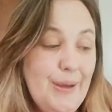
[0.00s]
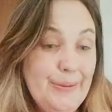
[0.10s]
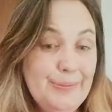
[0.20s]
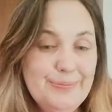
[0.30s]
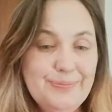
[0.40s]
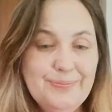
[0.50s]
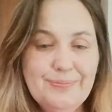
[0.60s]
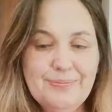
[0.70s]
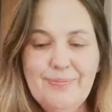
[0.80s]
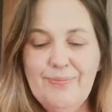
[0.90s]
So,
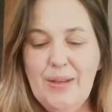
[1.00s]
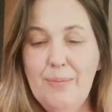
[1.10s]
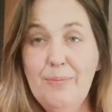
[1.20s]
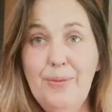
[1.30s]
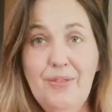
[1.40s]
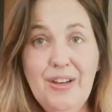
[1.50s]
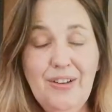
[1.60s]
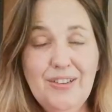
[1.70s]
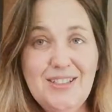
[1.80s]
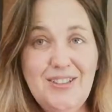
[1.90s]

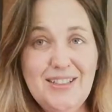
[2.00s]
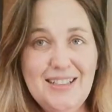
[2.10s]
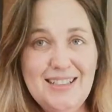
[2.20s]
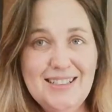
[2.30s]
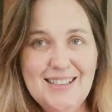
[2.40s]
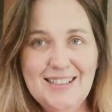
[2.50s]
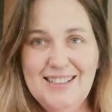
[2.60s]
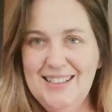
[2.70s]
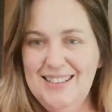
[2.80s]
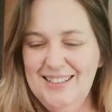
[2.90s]
moving on to the test
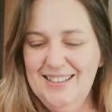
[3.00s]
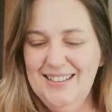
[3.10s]
knit.